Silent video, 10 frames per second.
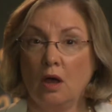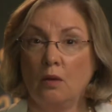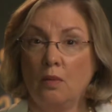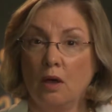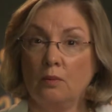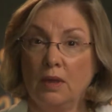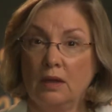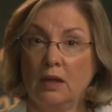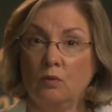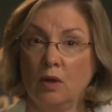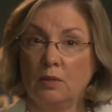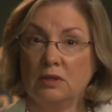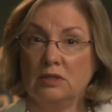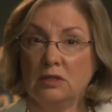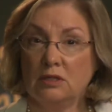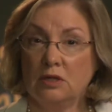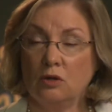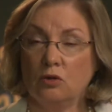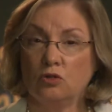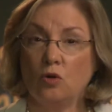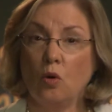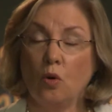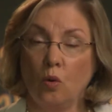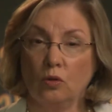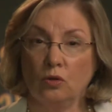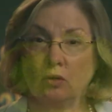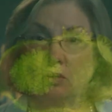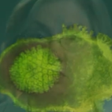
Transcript: among men and women sixty years or older.